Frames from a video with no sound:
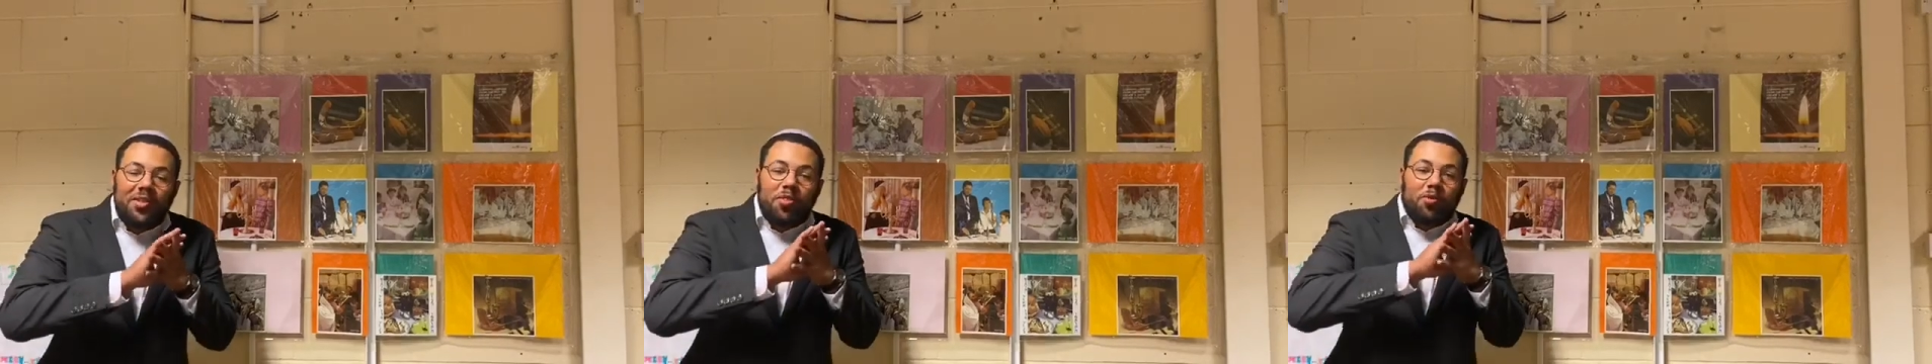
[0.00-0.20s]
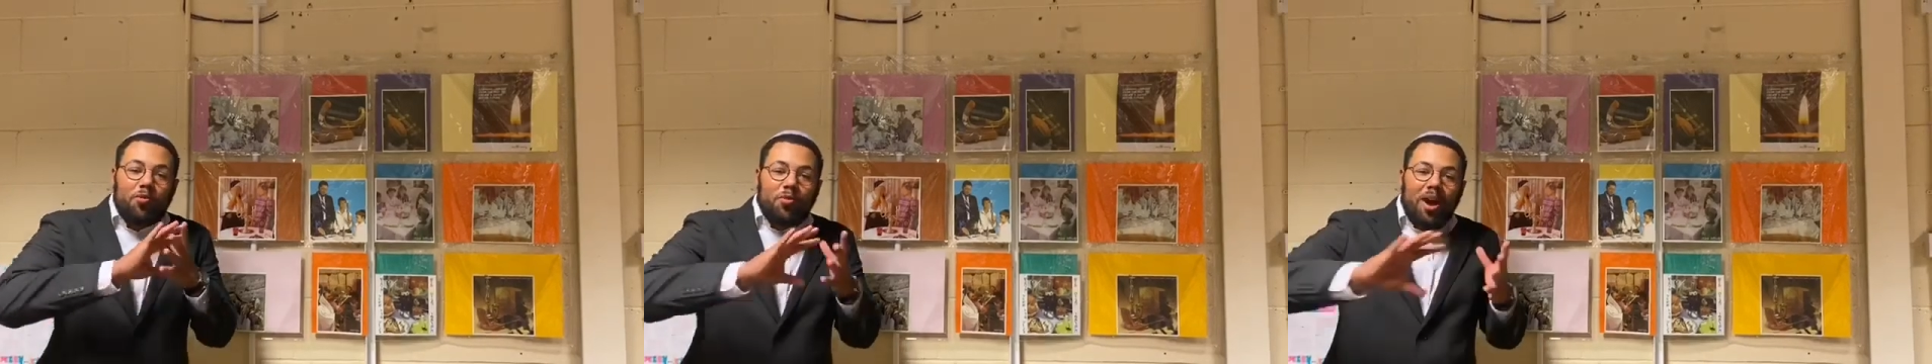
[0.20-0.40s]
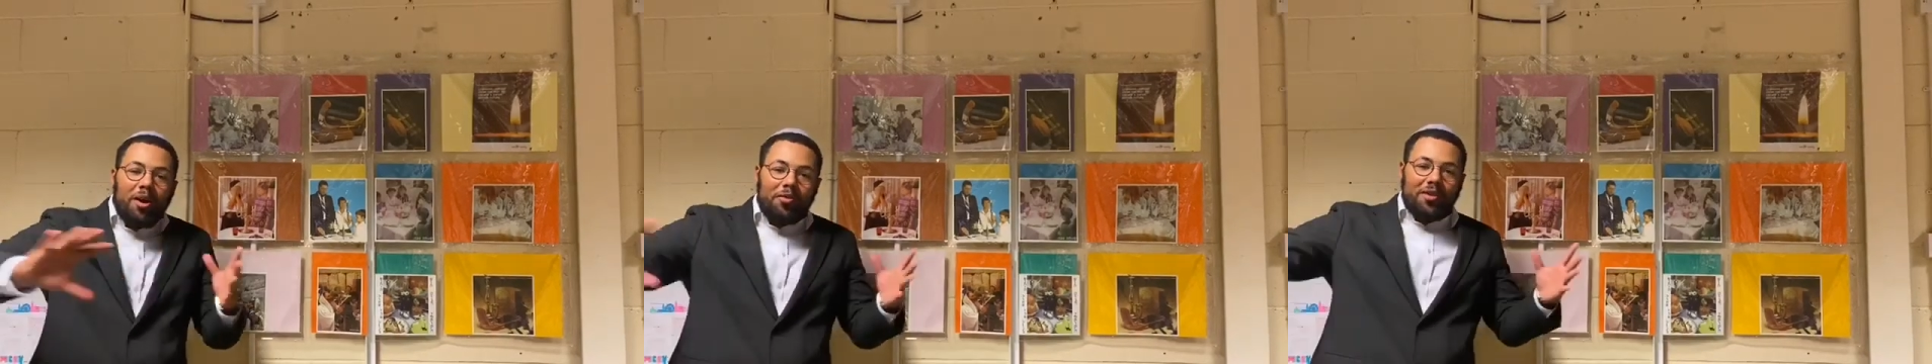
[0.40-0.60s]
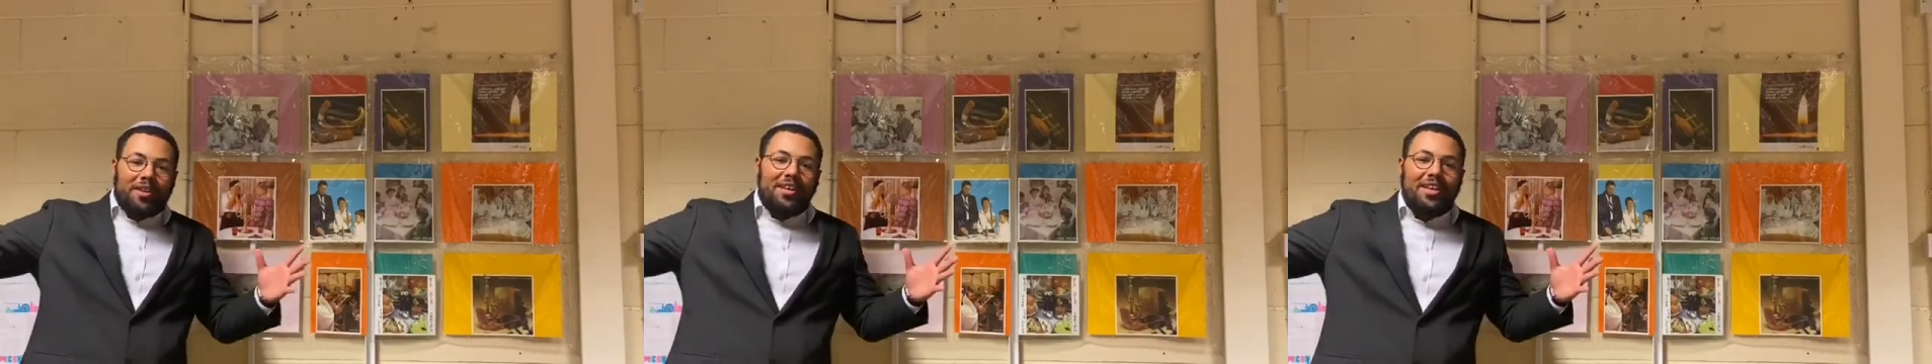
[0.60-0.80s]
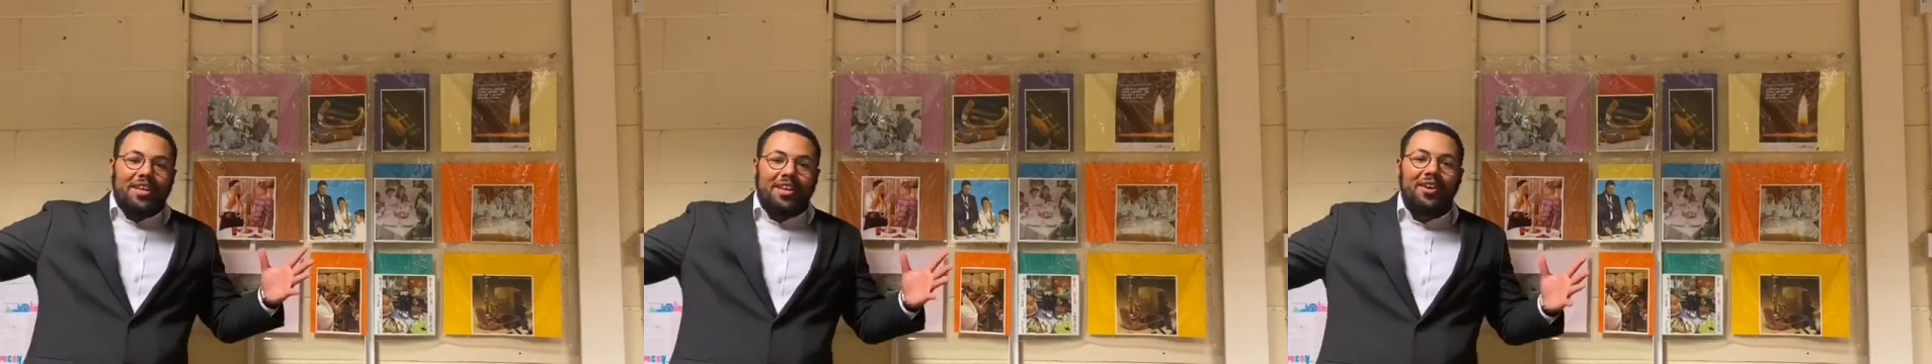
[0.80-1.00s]
throughout the
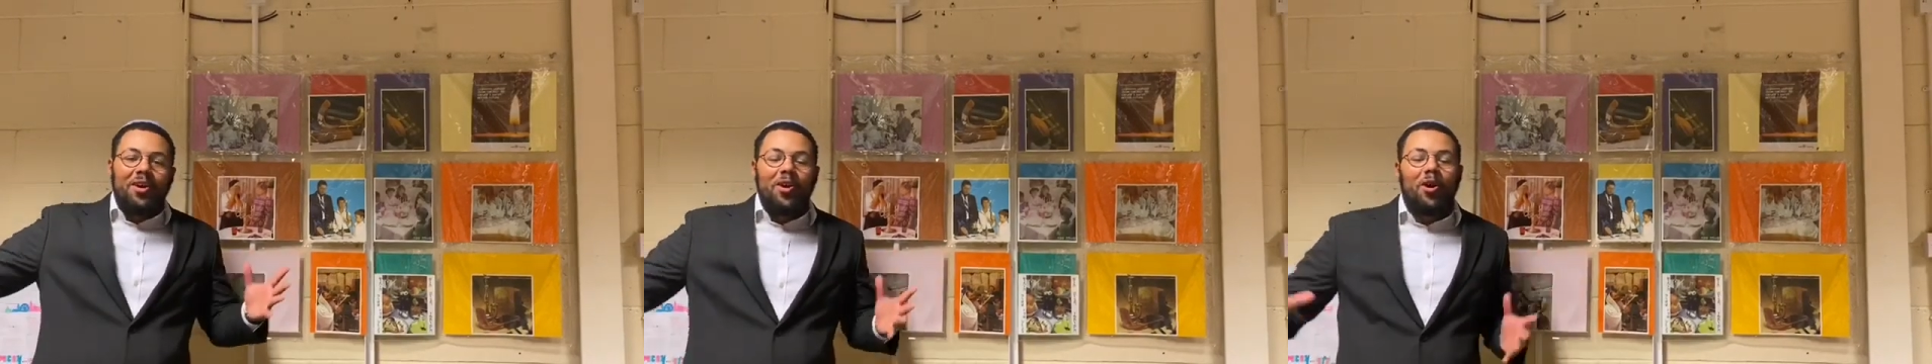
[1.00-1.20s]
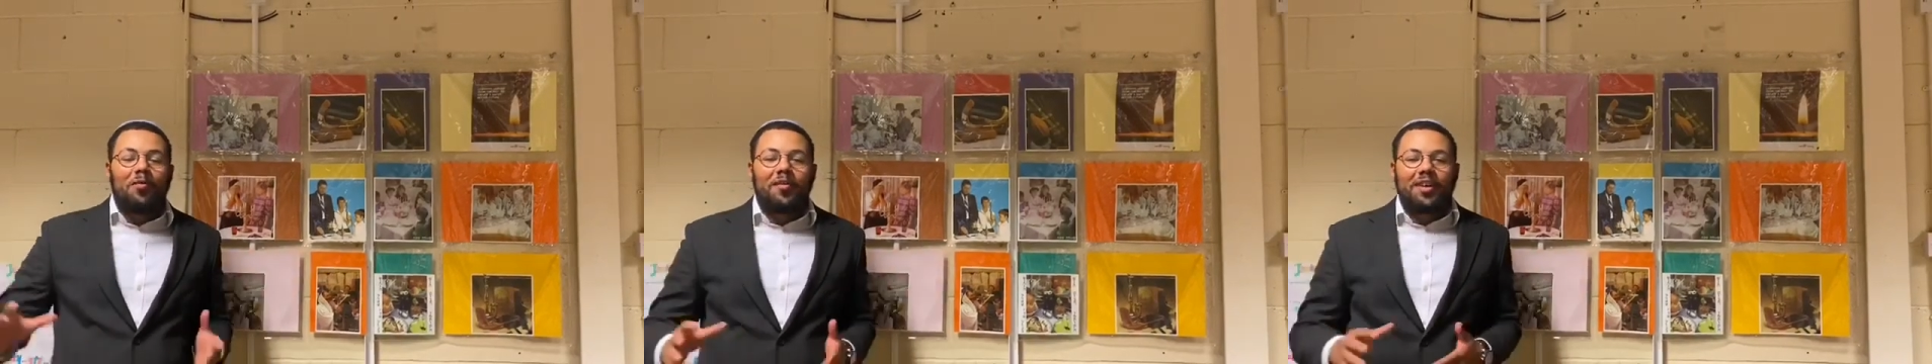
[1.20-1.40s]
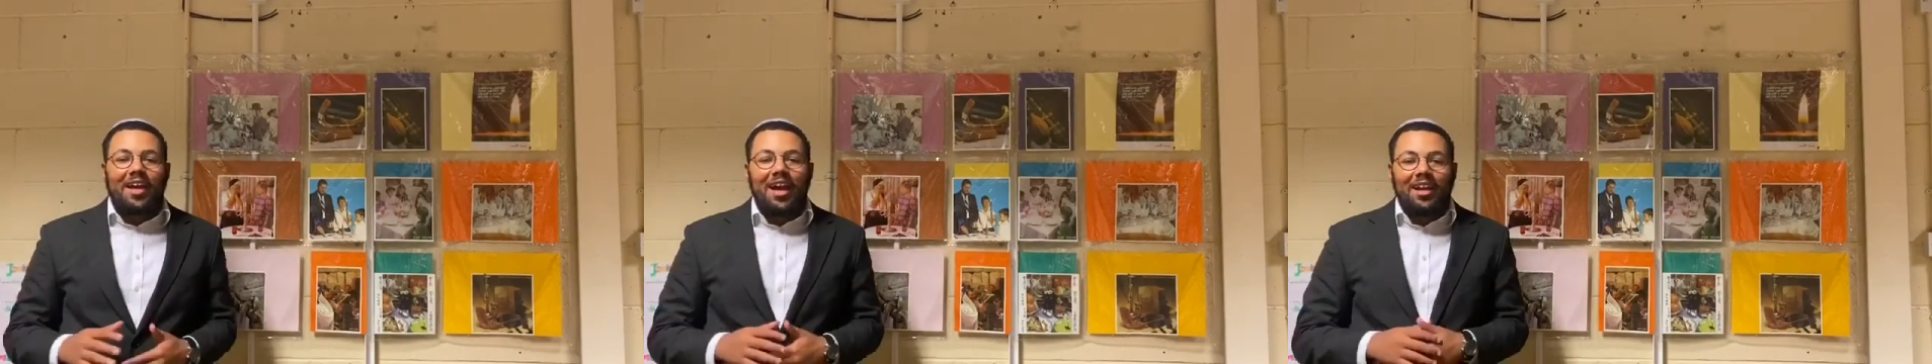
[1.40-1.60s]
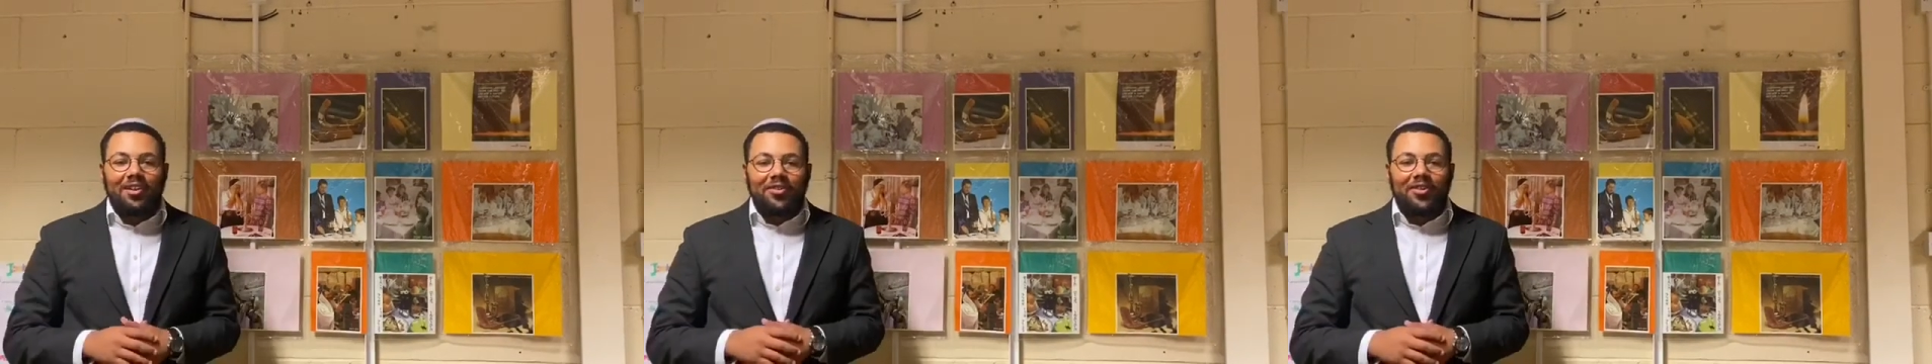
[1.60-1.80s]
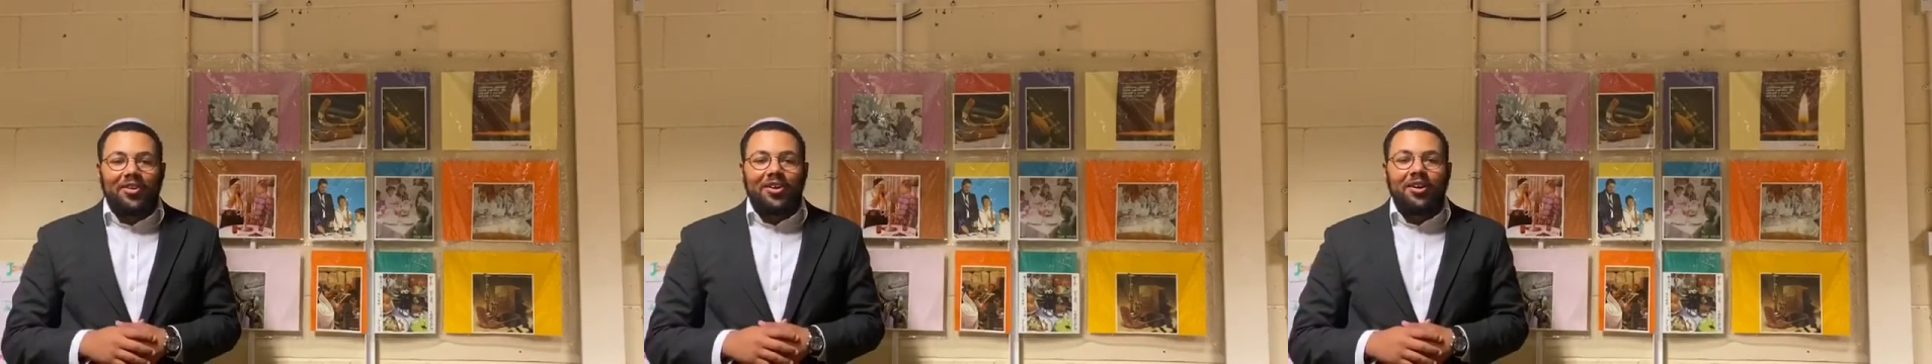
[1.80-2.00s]
year of the
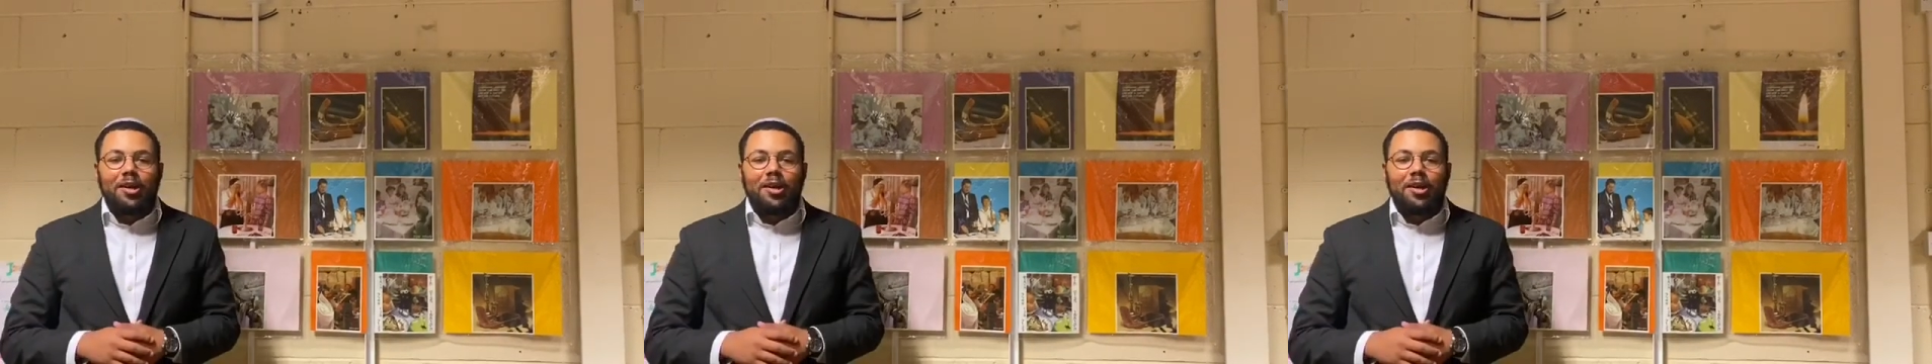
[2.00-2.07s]
calendar.